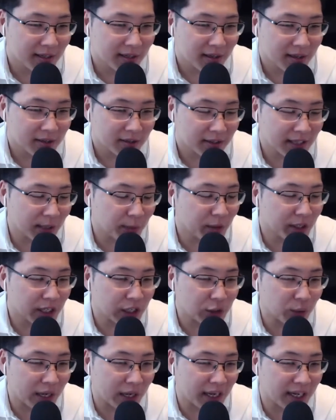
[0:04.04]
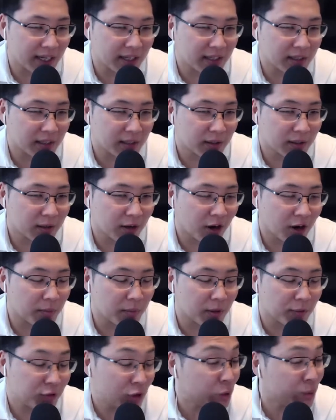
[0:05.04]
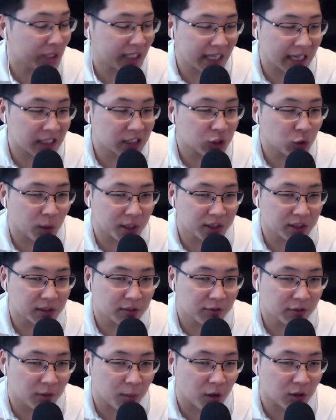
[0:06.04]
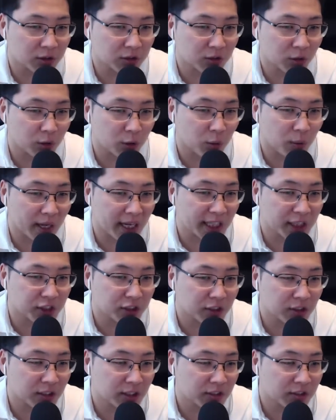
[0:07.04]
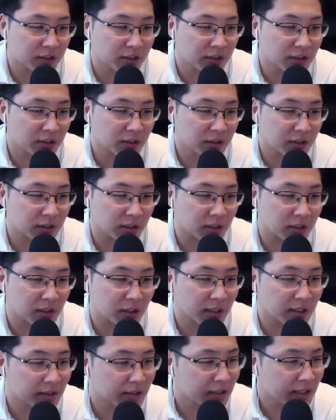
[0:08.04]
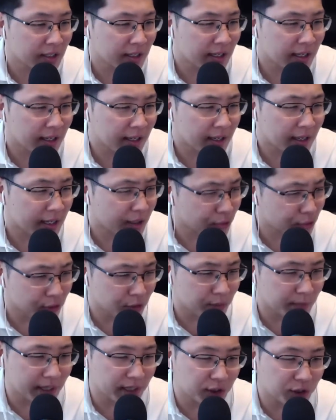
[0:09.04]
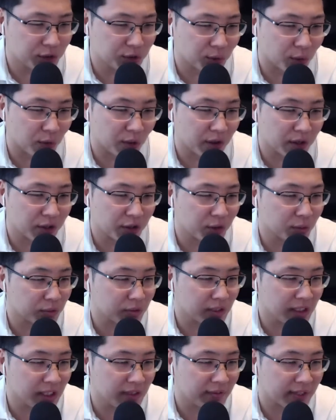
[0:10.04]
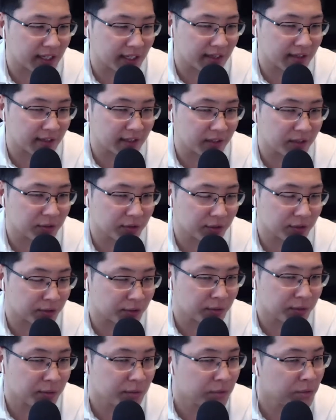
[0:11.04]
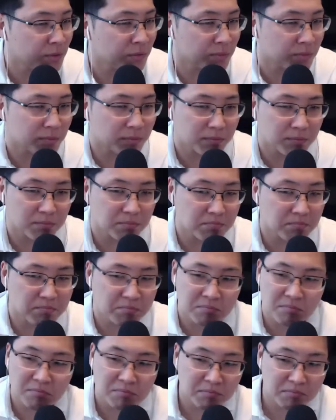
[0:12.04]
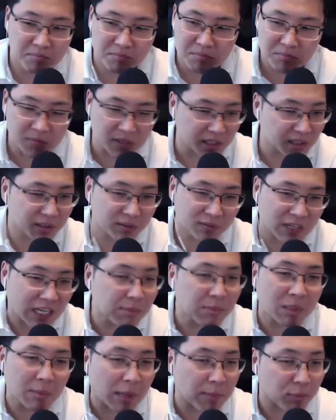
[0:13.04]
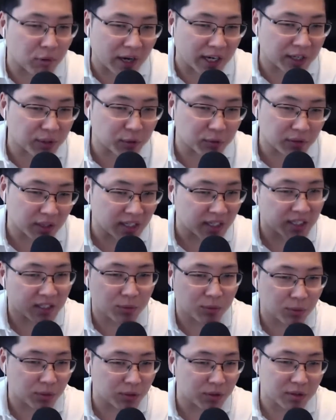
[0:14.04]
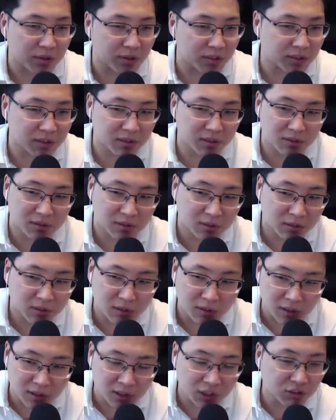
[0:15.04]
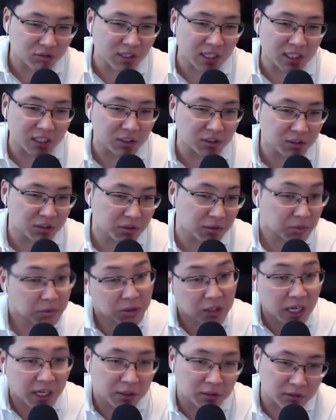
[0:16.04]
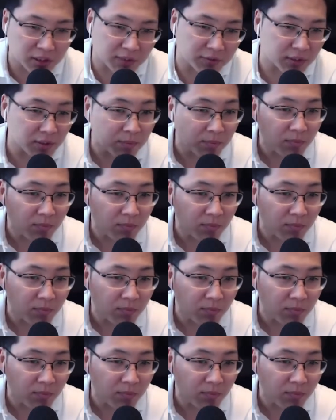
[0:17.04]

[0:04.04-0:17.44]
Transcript: Today we're going to do a frequently asked question from our solo ager listeners. How do you make sure you don't leave anything to this family member I don't like or this estranged child even?